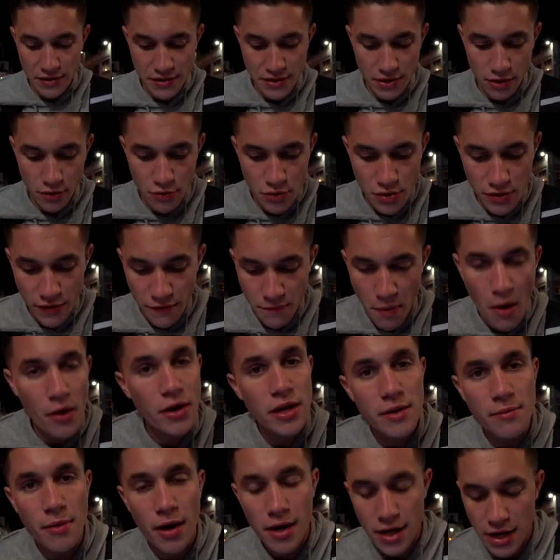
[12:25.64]
exclusive
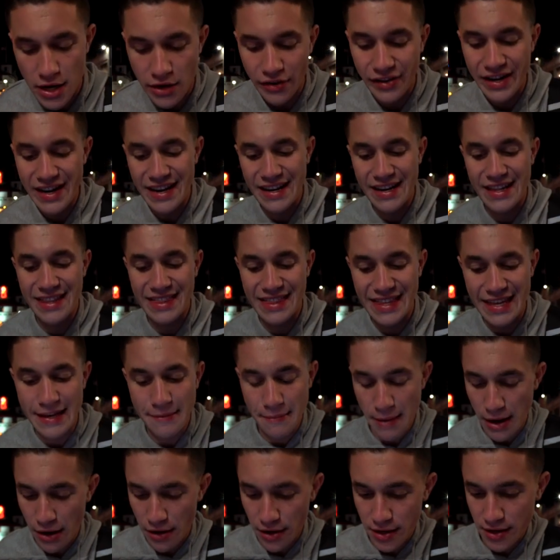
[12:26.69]
Pokemon here in the
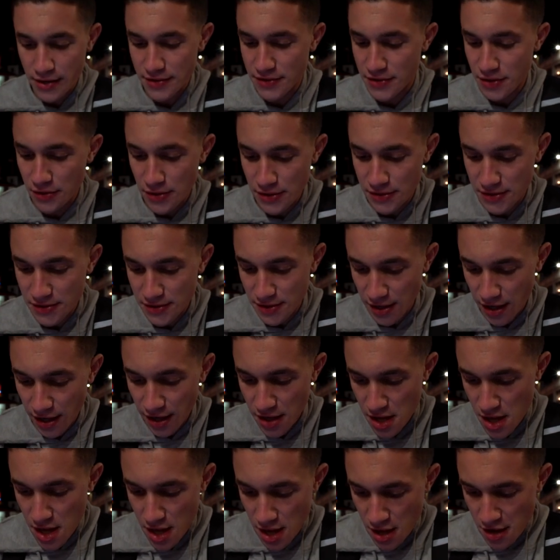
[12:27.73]
Americas, so this is a,
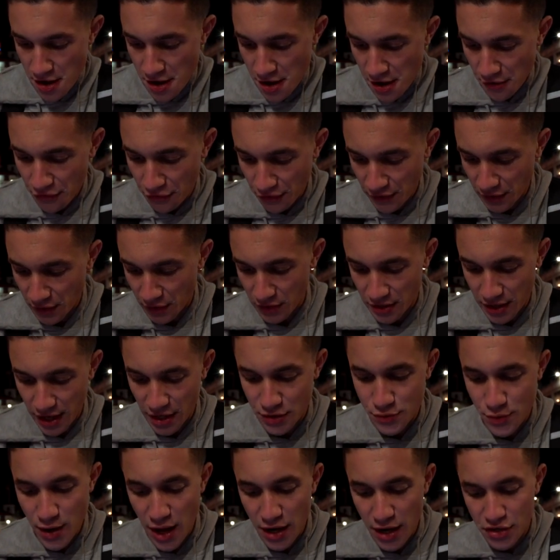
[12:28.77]
a fun little
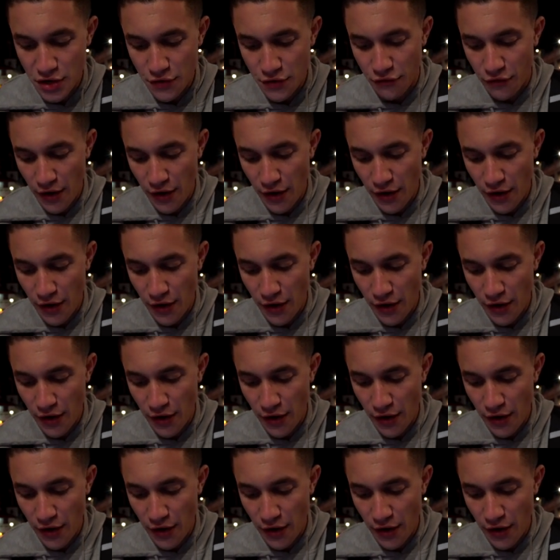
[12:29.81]
catch. We actually